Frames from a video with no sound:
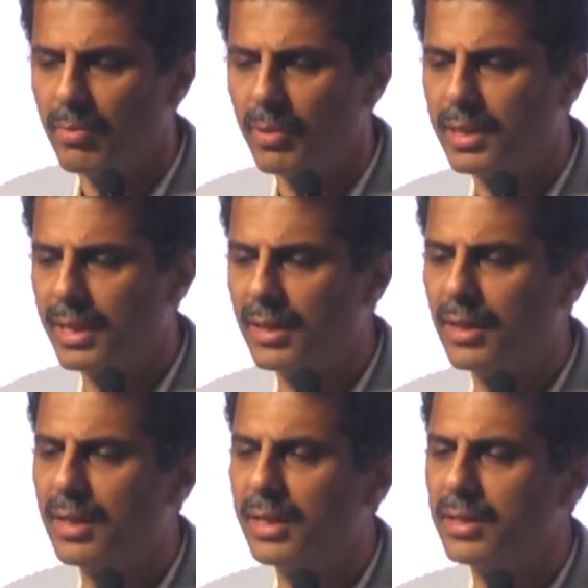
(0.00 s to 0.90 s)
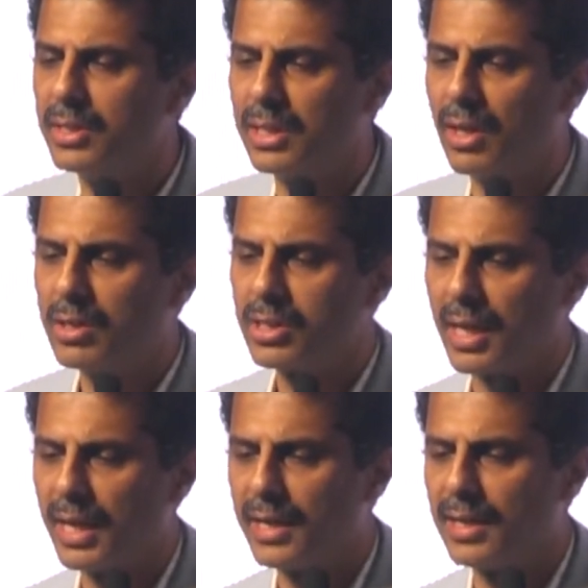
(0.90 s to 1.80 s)
but then she also
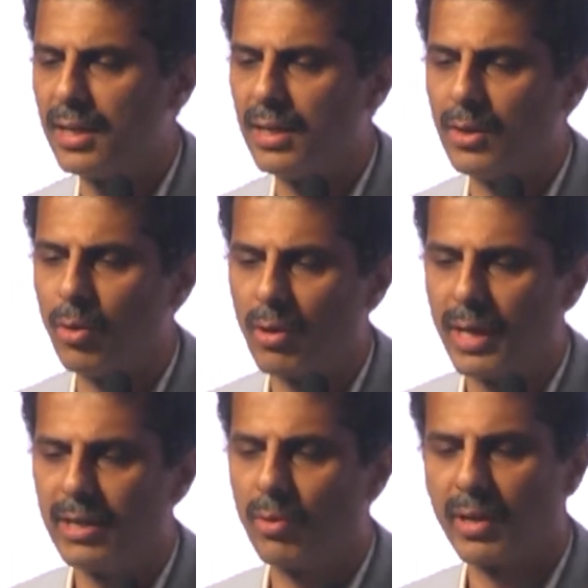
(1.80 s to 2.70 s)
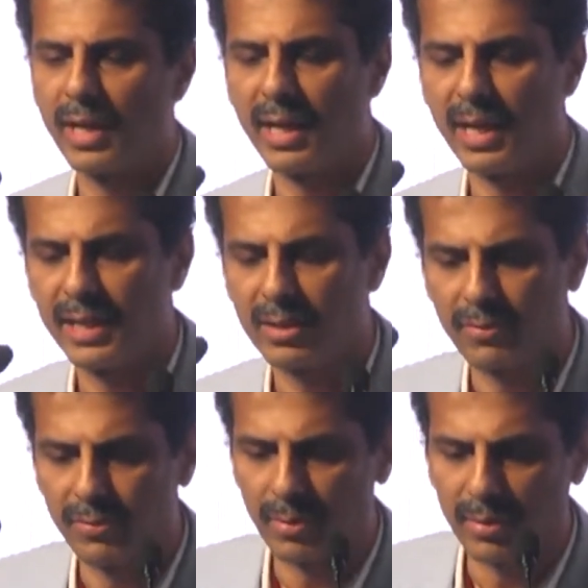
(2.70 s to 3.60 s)
had a low right coronary height of
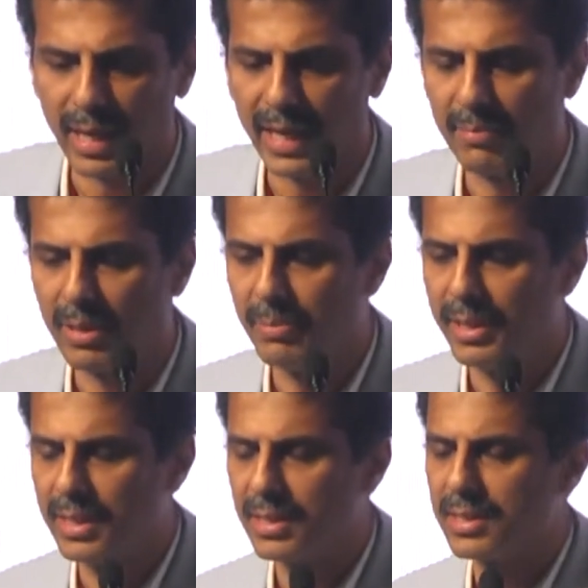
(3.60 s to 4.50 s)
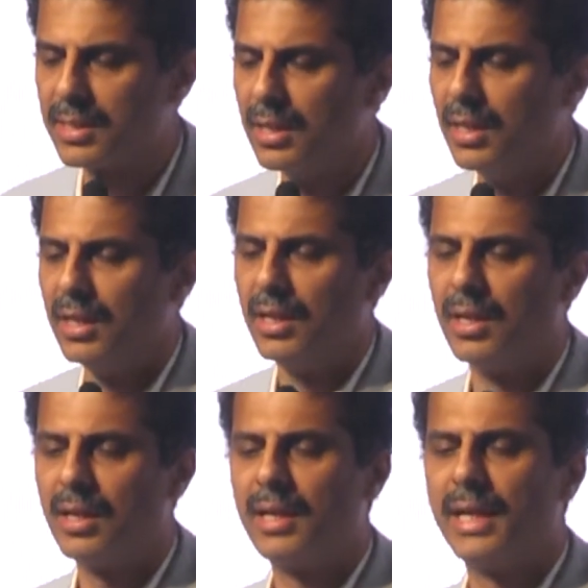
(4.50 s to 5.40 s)
9 millimeters
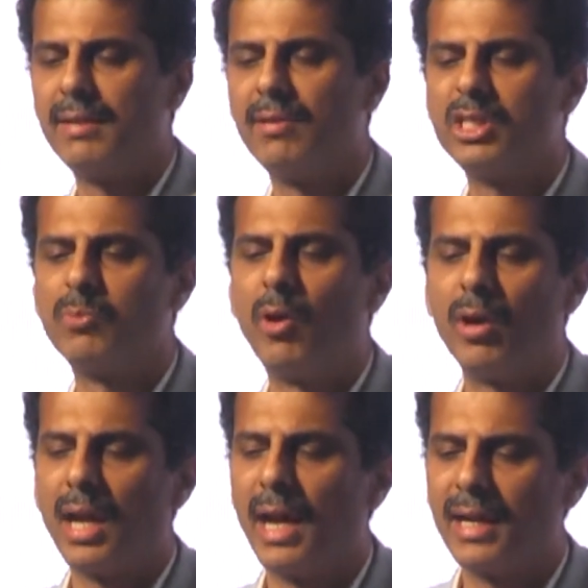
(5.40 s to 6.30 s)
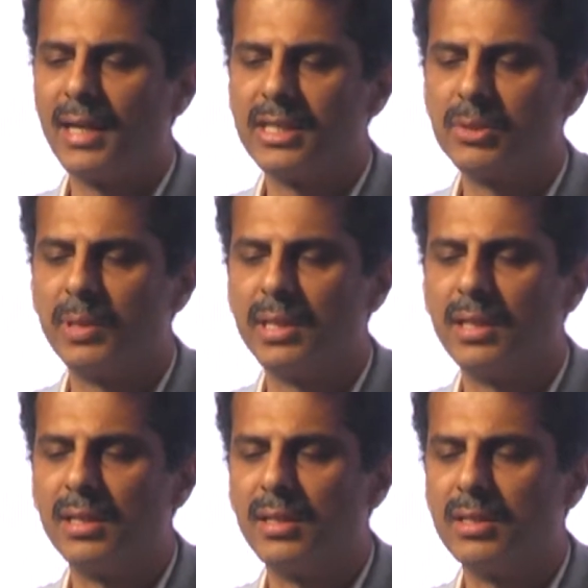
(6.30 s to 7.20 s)
uh, relatively small annulus with
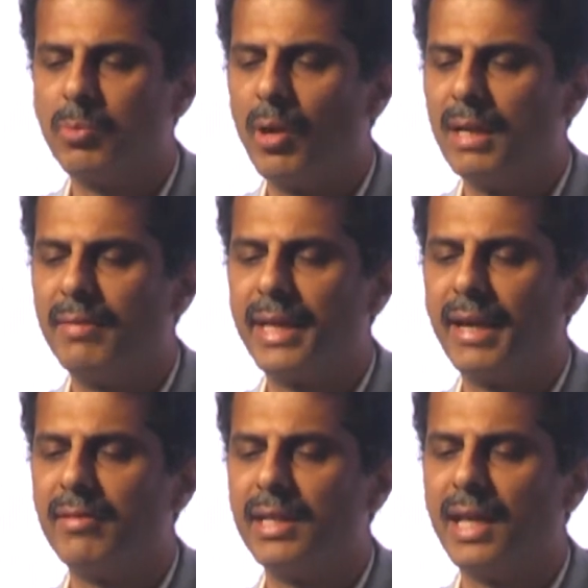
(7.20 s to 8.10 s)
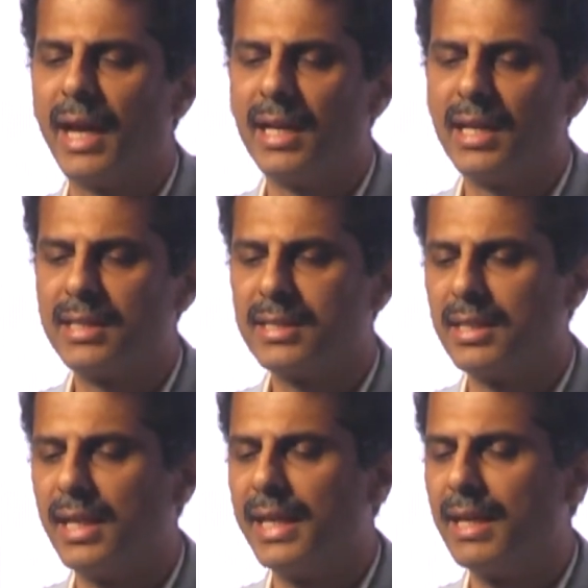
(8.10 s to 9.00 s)
a small LV cavity. The annulus
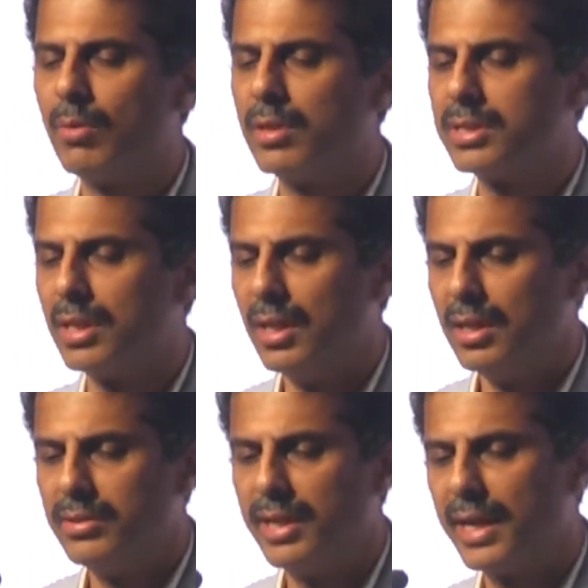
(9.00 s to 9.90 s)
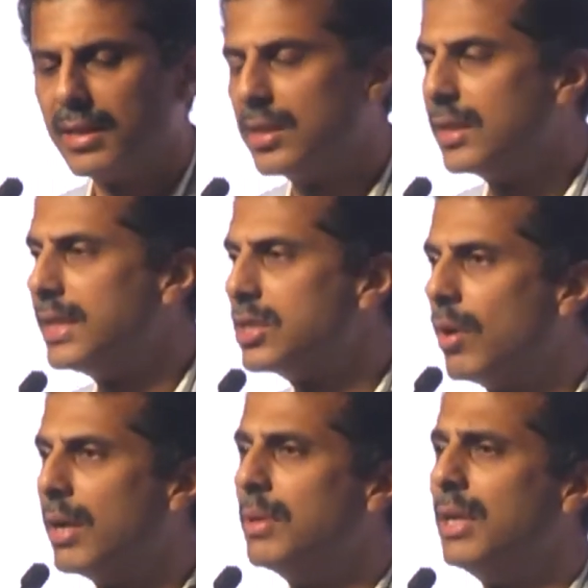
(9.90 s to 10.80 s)
area was 330
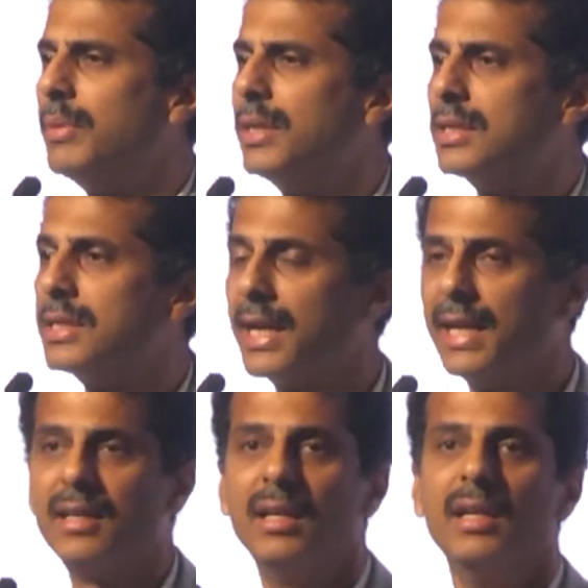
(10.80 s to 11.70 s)
square millimeters. Again,